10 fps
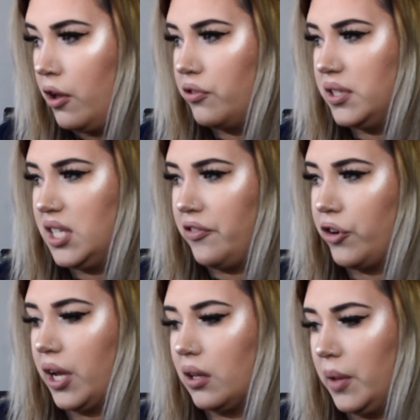the
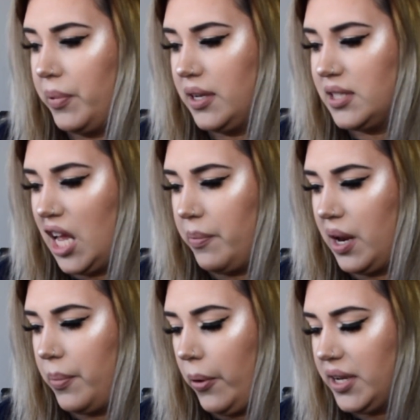different clip-in, tape-in,
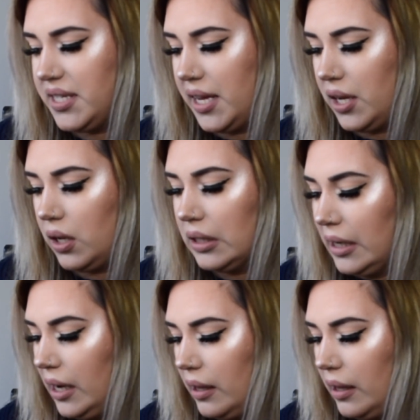and ponytail.